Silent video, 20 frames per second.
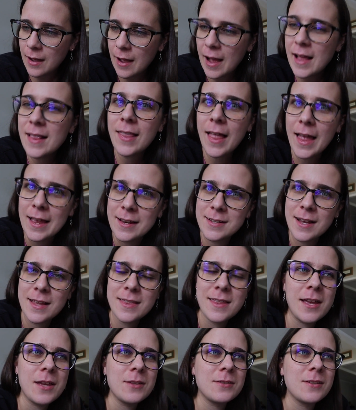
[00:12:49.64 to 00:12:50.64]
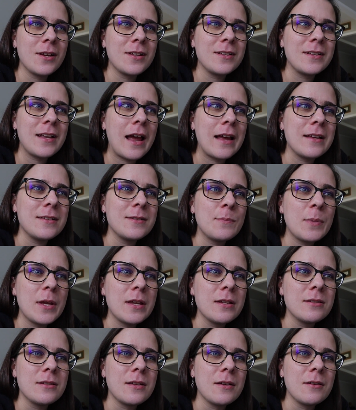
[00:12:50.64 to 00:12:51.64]
I liked. I think it's a nice
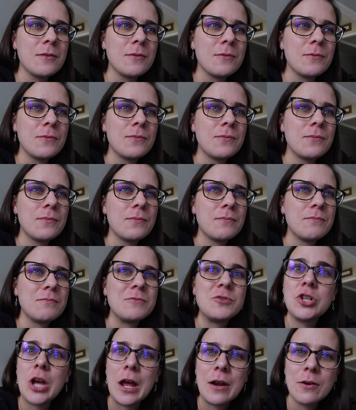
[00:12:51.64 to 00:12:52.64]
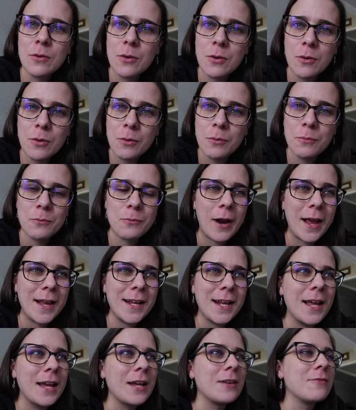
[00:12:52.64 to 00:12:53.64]
piece of general
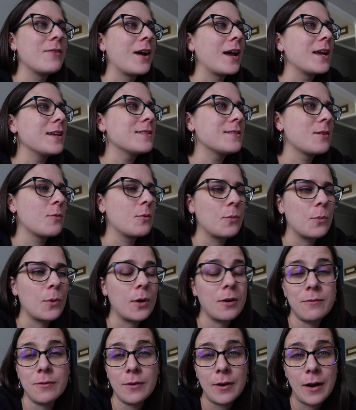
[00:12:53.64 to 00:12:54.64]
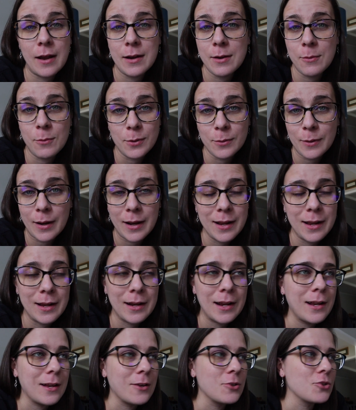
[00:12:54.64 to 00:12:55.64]
writing advice that would work for anyone writing
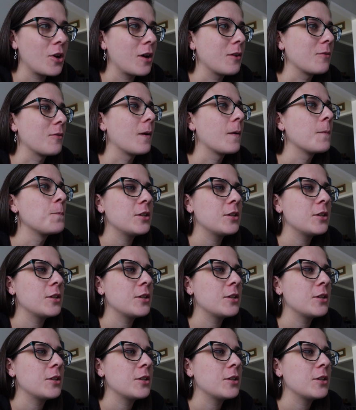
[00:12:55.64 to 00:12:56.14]
in any genre.